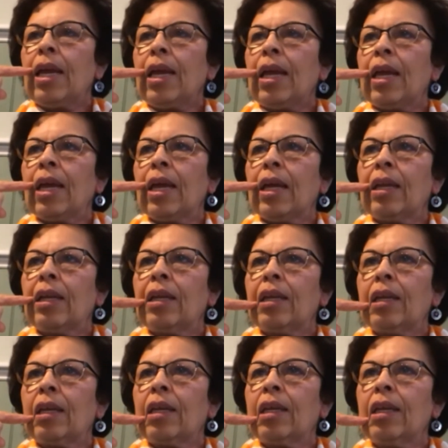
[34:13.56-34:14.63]

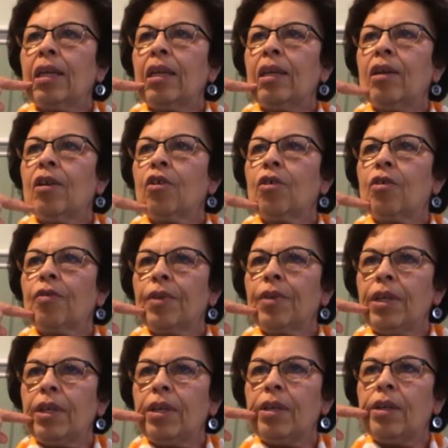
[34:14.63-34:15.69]
And he
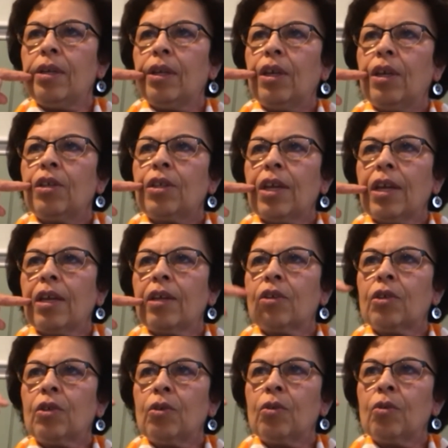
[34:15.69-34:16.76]
agreed
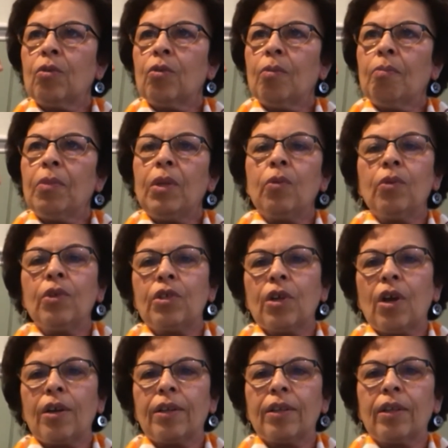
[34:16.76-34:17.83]
to meet with
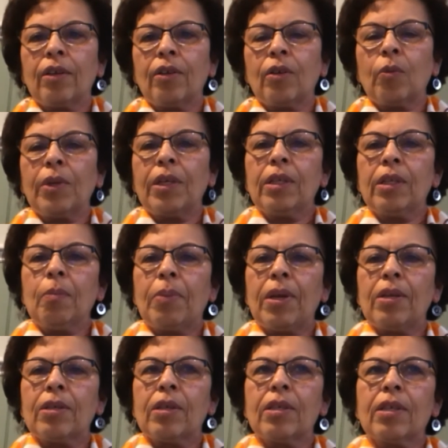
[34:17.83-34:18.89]
Jonathan on a weekly
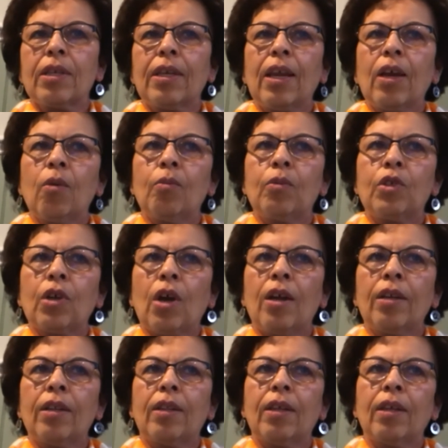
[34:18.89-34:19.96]
basis and help
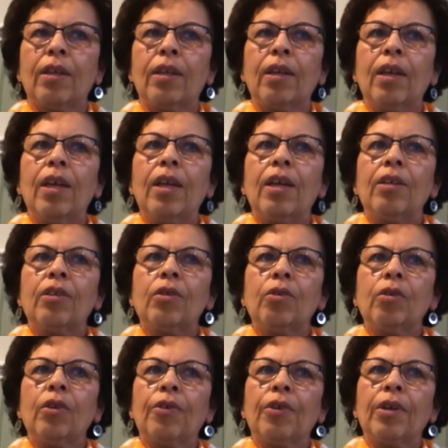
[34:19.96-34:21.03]
Jonathan
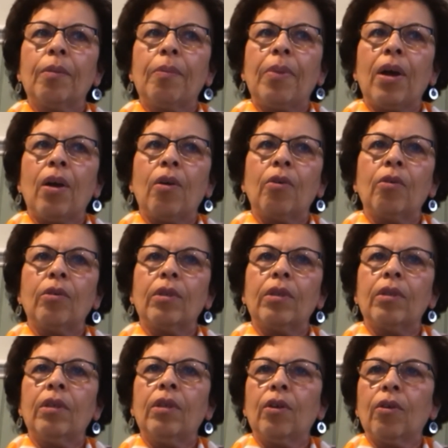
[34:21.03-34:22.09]
to learn about,
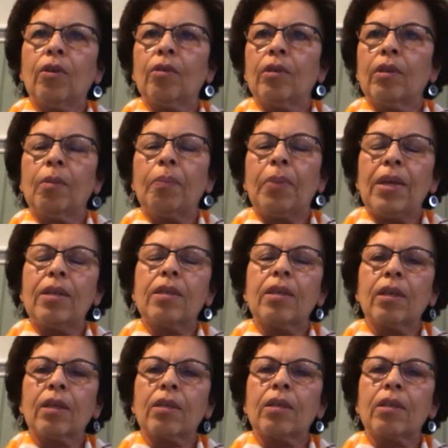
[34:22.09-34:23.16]
you know, the
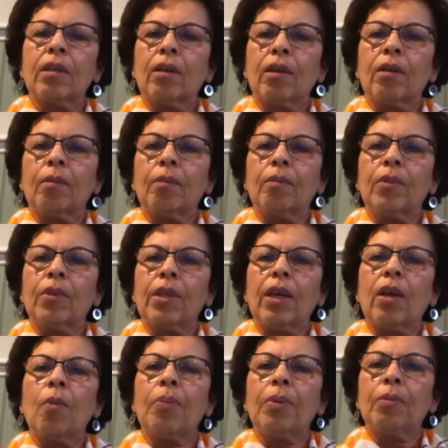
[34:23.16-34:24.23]
basics to
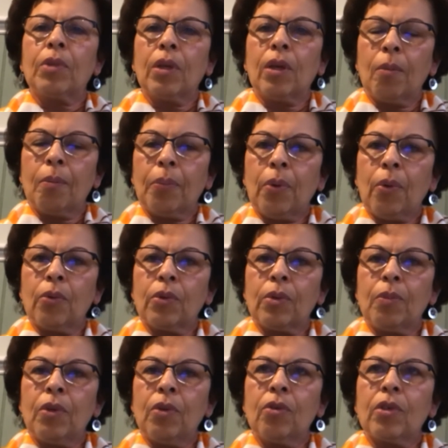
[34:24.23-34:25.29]
help him to
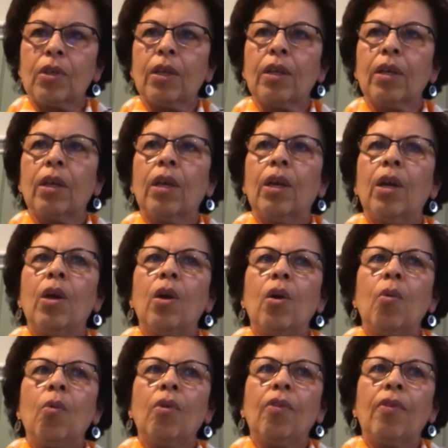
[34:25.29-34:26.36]
compose music.
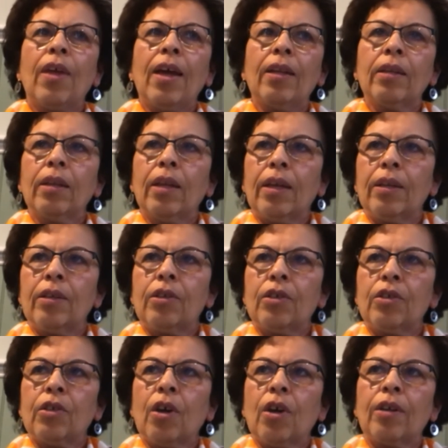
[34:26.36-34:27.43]
Well, that led
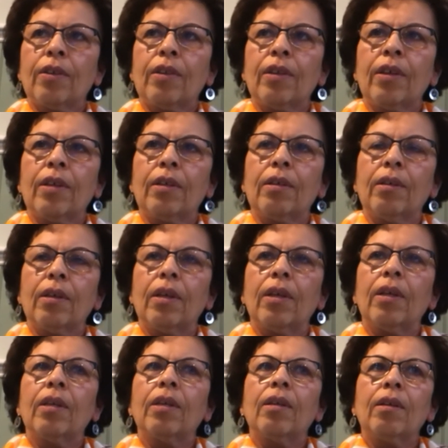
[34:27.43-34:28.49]
to Jonathan,
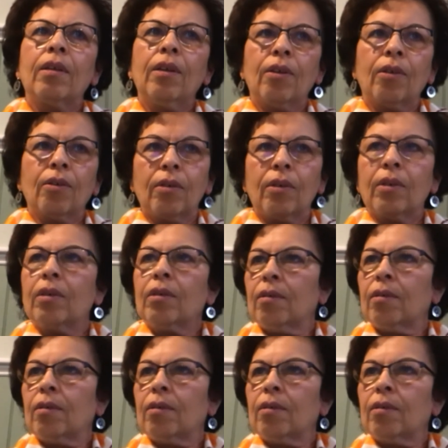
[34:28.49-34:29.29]
you know,